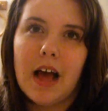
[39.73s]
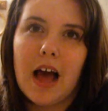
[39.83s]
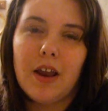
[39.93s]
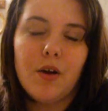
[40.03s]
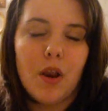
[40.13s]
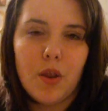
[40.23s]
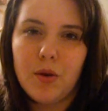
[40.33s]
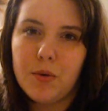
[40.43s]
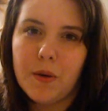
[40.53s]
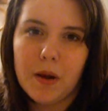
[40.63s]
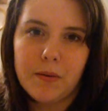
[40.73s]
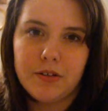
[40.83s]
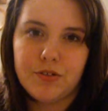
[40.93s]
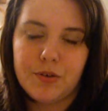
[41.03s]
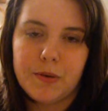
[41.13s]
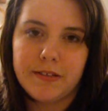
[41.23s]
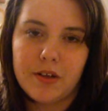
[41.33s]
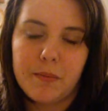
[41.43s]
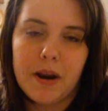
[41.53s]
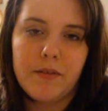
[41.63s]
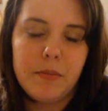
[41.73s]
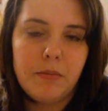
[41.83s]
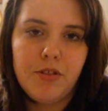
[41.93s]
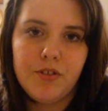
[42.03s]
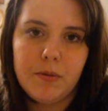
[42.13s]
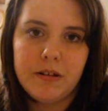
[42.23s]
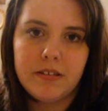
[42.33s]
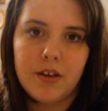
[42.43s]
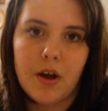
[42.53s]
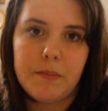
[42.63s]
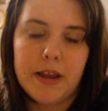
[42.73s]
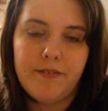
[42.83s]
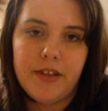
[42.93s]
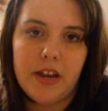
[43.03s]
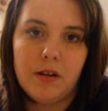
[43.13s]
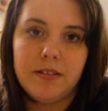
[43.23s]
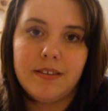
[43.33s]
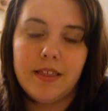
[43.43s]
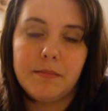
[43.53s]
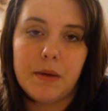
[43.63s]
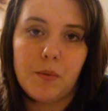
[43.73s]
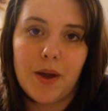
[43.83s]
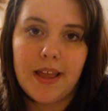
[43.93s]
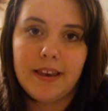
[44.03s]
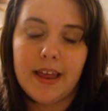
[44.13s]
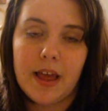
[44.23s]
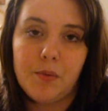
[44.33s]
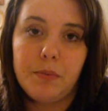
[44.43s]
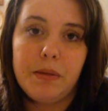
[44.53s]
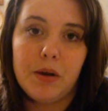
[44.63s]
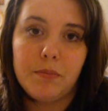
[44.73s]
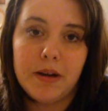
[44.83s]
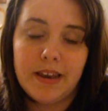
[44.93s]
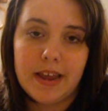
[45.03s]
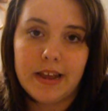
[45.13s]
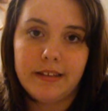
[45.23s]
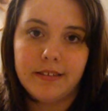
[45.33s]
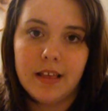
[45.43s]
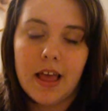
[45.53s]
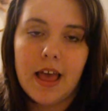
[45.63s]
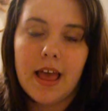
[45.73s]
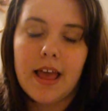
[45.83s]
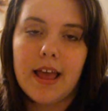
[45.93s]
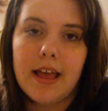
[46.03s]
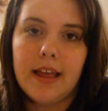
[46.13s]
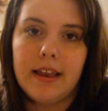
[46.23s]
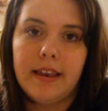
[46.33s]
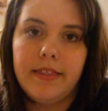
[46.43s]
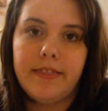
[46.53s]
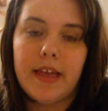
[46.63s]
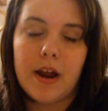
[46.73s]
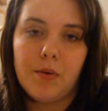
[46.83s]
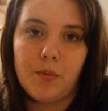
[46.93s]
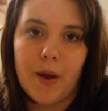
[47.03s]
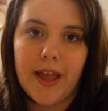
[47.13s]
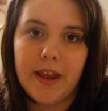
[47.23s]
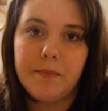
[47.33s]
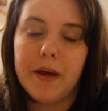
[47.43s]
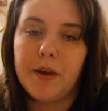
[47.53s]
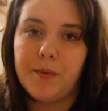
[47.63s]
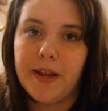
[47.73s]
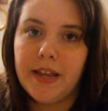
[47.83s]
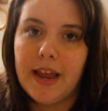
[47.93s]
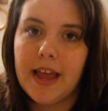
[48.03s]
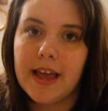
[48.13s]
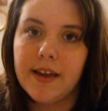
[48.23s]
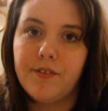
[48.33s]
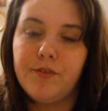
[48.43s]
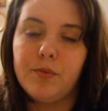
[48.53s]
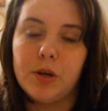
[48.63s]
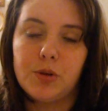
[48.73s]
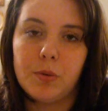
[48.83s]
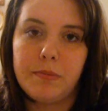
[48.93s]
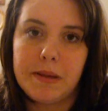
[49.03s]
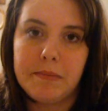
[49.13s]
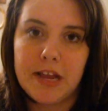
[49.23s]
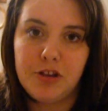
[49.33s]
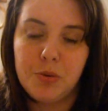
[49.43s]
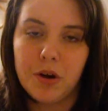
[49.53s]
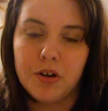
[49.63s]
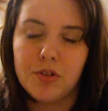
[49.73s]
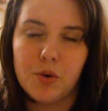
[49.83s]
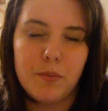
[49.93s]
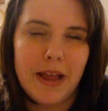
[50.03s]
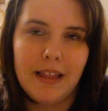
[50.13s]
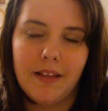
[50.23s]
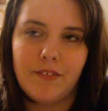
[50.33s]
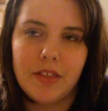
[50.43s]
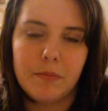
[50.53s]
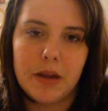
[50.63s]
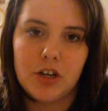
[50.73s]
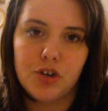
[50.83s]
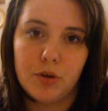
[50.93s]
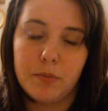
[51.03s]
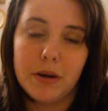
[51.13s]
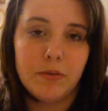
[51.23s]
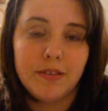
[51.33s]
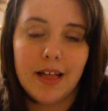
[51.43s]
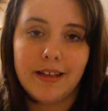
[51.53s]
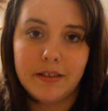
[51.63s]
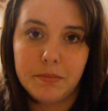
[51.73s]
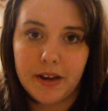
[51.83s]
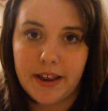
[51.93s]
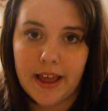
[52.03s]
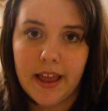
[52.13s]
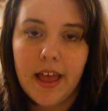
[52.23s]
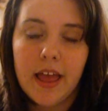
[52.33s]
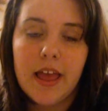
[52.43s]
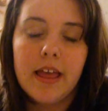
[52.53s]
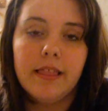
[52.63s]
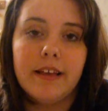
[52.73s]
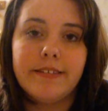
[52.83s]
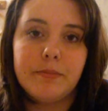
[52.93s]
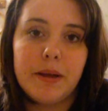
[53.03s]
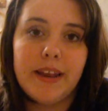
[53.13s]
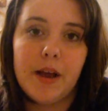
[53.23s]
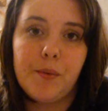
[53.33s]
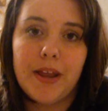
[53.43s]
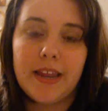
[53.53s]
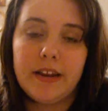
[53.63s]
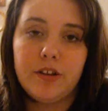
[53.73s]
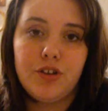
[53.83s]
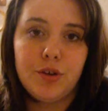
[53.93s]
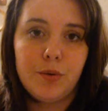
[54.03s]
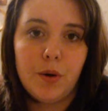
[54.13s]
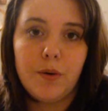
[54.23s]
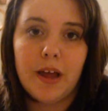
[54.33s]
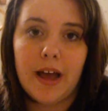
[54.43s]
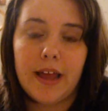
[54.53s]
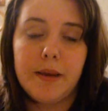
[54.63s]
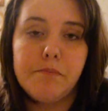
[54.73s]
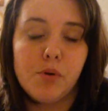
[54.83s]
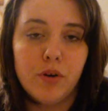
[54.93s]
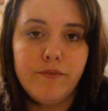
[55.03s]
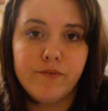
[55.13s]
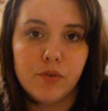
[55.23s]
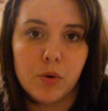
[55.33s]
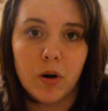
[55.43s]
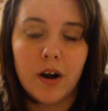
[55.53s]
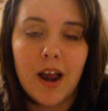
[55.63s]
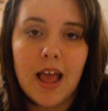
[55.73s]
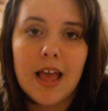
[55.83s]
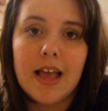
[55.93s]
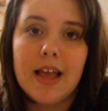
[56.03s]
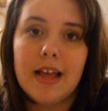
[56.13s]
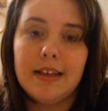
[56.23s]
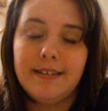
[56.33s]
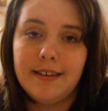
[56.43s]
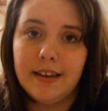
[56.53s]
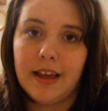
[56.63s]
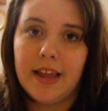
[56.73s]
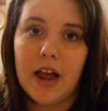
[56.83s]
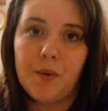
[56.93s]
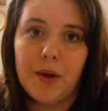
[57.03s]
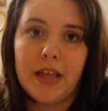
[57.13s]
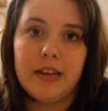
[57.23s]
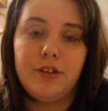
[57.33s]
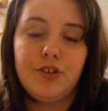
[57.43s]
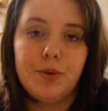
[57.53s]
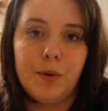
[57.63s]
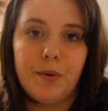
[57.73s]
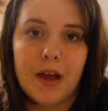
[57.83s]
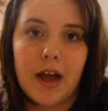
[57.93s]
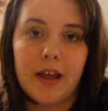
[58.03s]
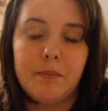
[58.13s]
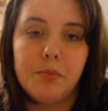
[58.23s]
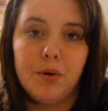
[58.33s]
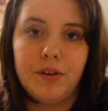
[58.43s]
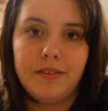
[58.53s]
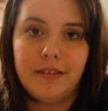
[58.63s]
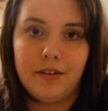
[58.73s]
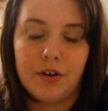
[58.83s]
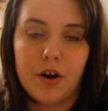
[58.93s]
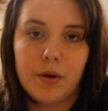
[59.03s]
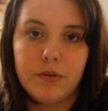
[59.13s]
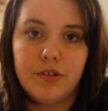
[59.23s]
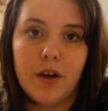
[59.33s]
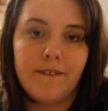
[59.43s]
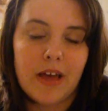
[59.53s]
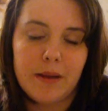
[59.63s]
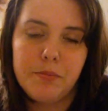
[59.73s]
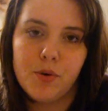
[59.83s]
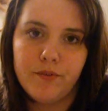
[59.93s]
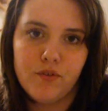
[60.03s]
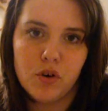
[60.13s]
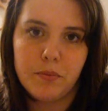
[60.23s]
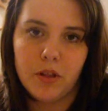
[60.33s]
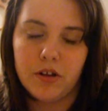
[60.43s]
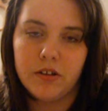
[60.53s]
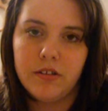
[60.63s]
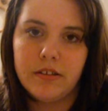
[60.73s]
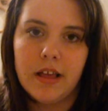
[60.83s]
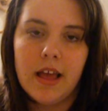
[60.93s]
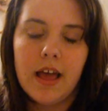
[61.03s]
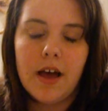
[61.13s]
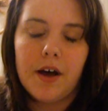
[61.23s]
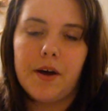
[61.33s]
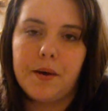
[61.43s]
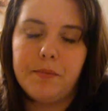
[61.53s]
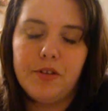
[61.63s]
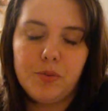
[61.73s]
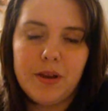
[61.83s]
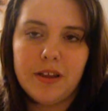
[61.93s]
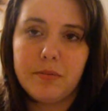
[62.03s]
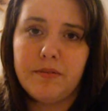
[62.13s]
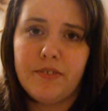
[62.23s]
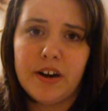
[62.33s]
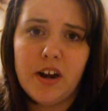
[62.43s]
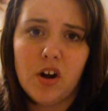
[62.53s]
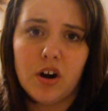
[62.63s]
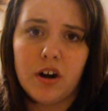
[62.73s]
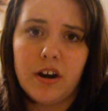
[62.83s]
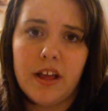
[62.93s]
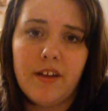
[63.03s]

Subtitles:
I don't remember what I was 3 weeks ago, but I remember 3 weeks ago I made a video and said that my weigh-in day would be on Mondays and that I would weigh in about a week and a half, which would be May 12th or May 11th, I'm not sure, but it was last Monday. Last Monday I weighed in at 209.4 and tonight I weigh in at 209.0. So I've had a 0.4 loss. This week has been very hard.